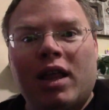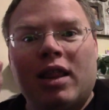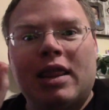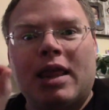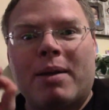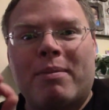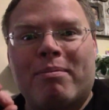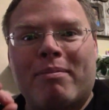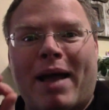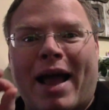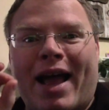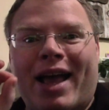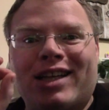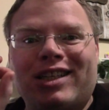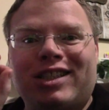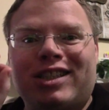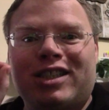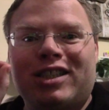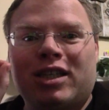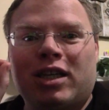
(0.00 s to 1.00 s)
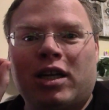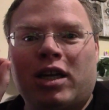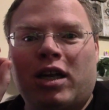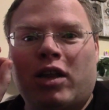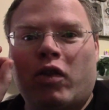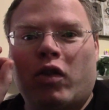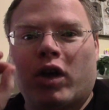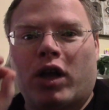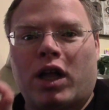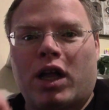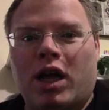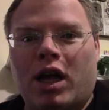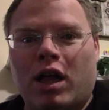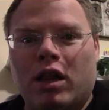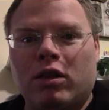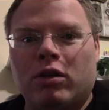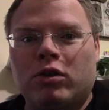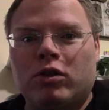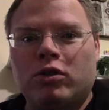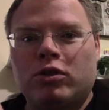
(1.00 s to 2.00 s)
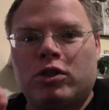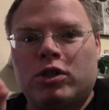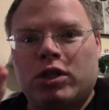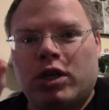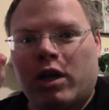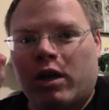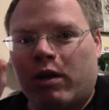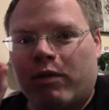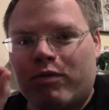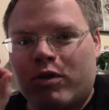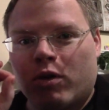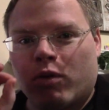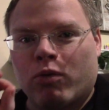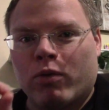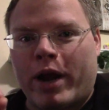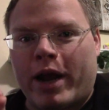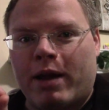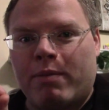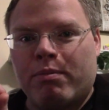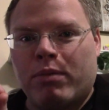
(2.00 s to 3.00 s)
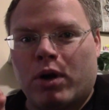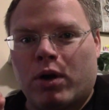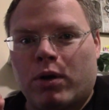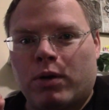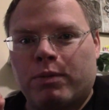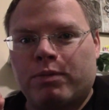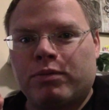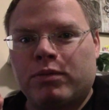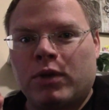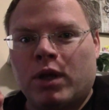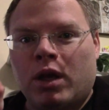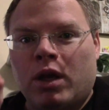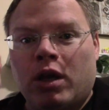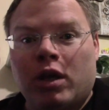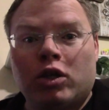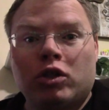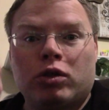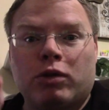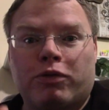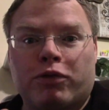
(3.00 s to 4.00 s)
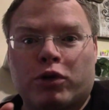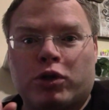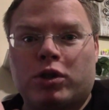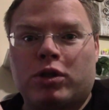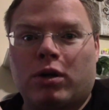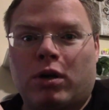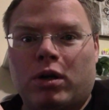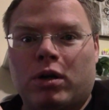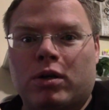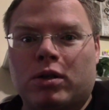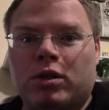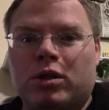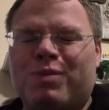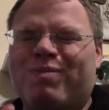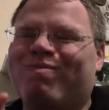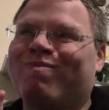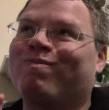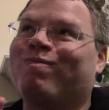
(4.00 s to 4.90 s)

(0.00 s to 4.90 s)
that match the colors of the rainbow. So for starters,